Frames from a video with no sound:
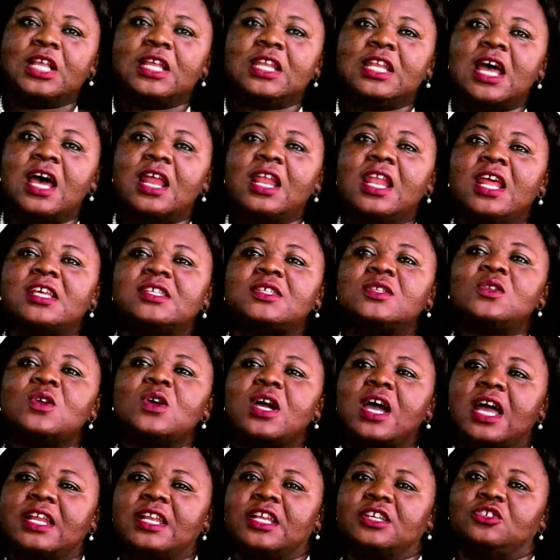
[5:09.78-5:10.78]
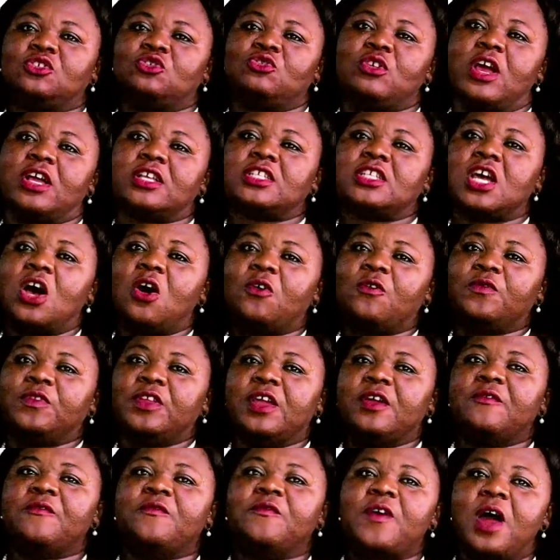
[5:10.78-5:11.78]
Now let's look at the structure of
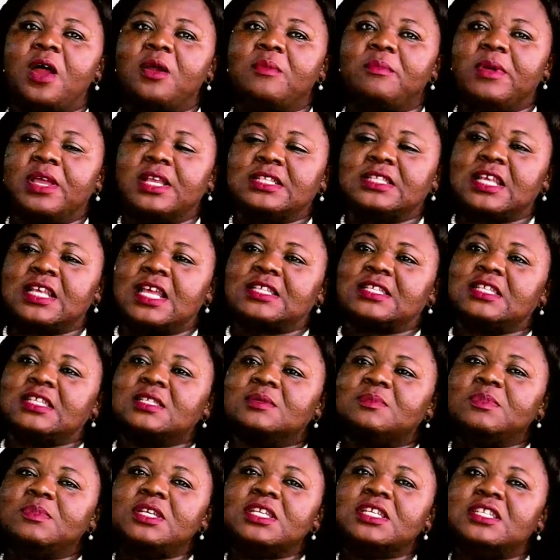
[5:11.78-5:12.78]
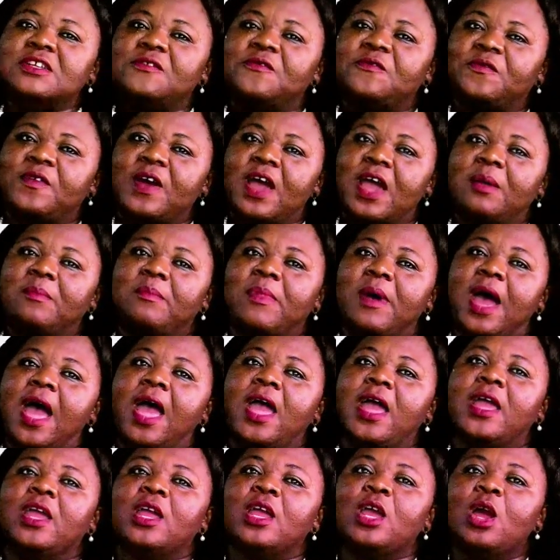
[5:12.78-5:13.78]
the environment as it's being defined
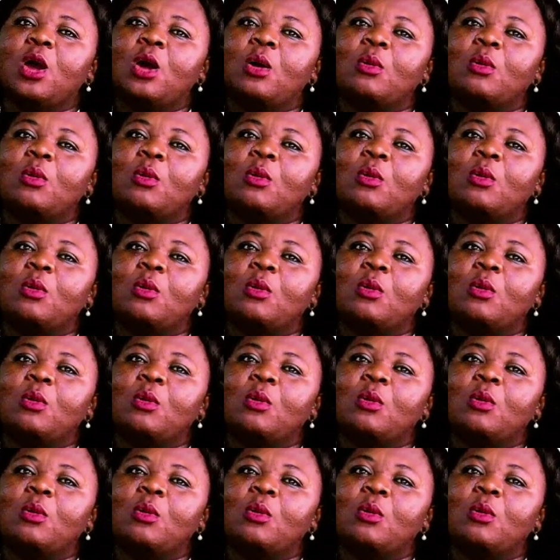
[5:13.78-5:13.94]
by